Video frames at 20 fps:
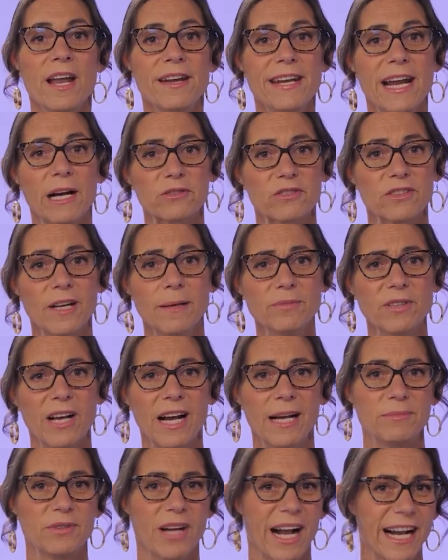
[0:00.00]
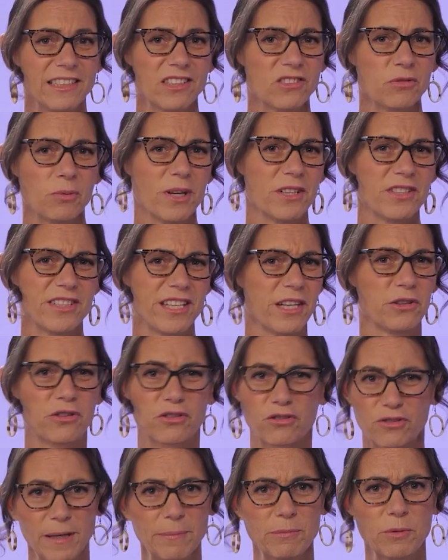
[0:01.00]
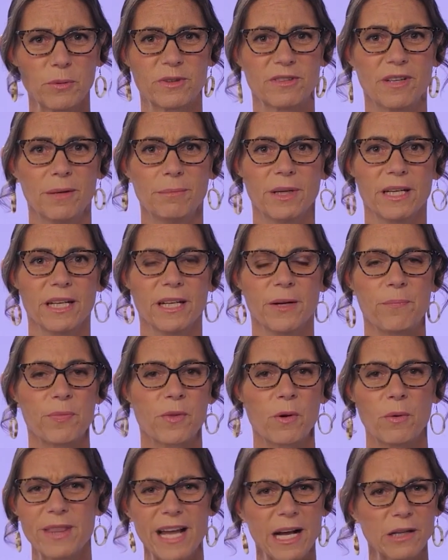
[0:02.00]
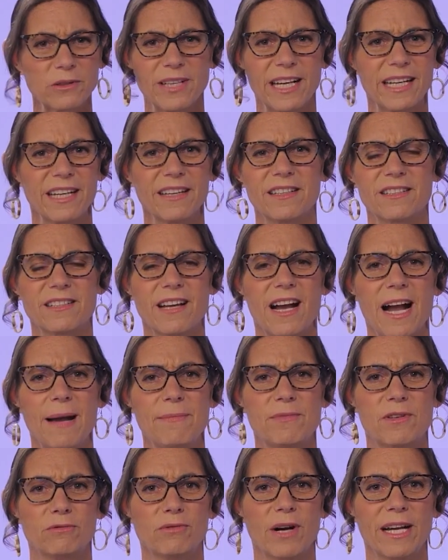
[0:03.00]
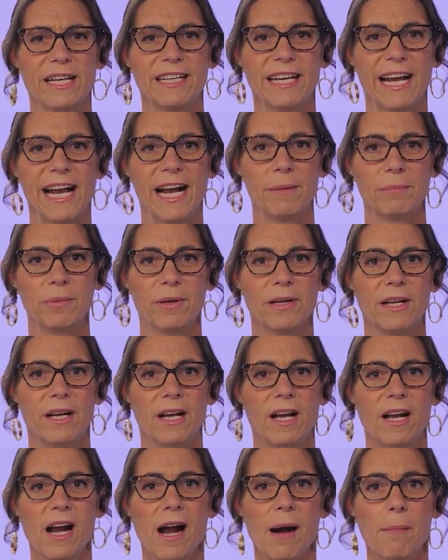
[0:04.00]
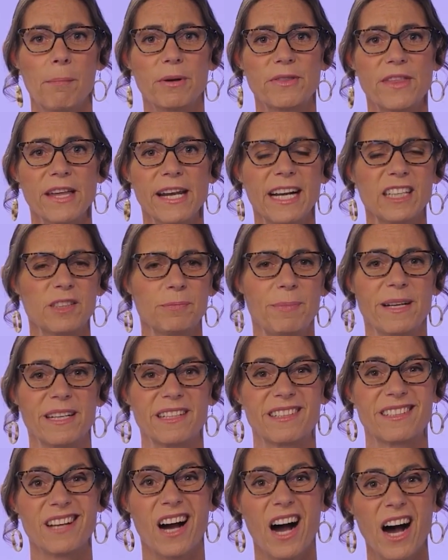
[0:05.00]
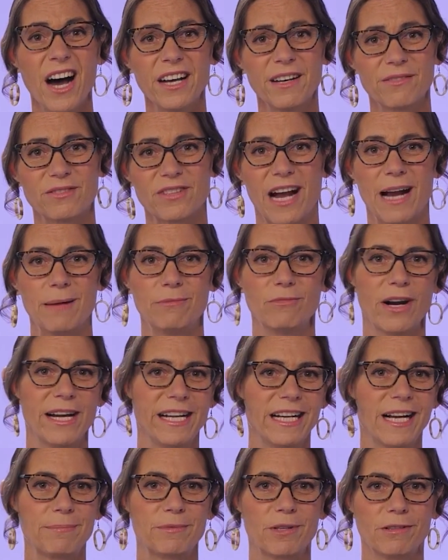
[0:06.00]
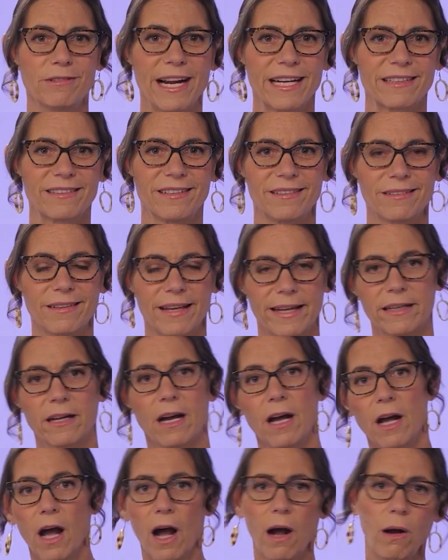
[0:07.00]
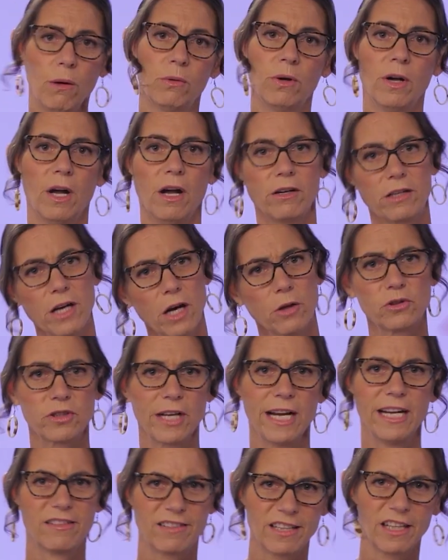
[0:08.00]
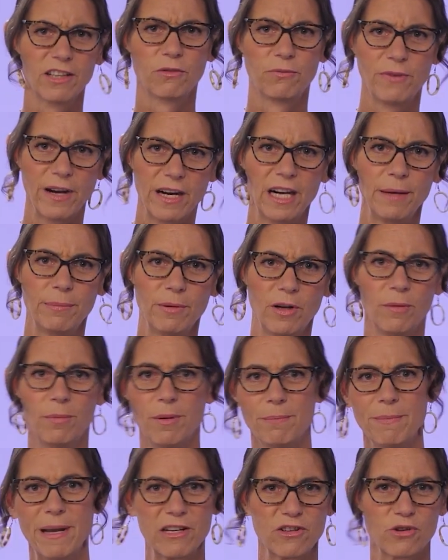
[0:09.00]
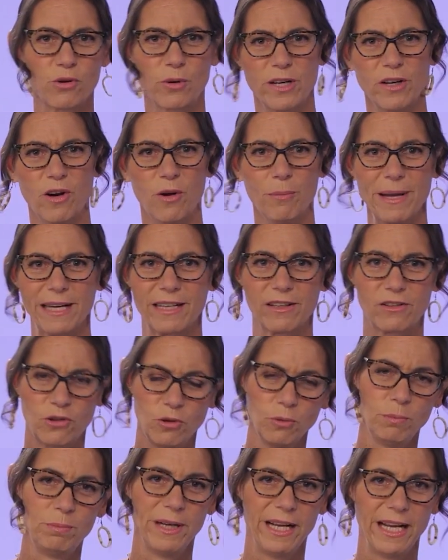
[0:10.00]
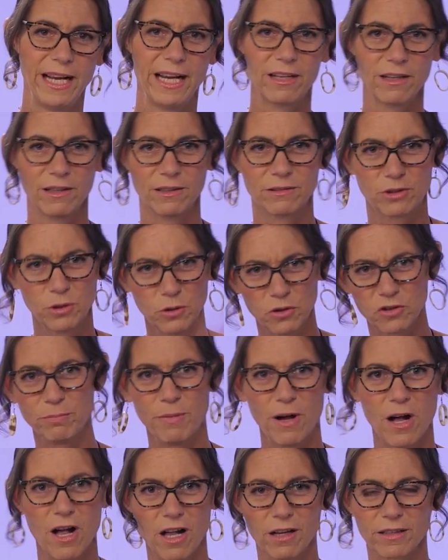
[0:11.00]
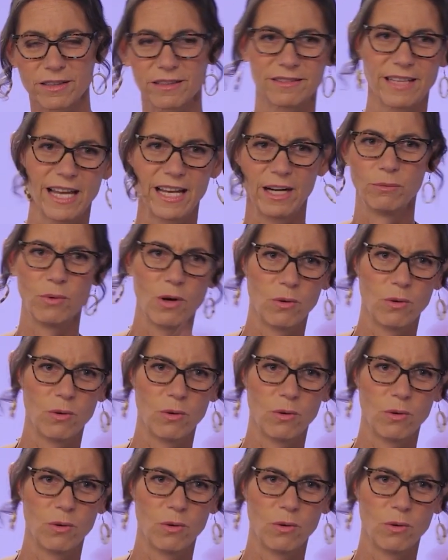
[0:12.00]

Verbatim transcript: Now, sometimes I just want to share a script with somebody without taking the time to write an app. But then I spend a ton of time writing up directions like, oh, go change this variable, but make sure you don't make it too big or too small, because then it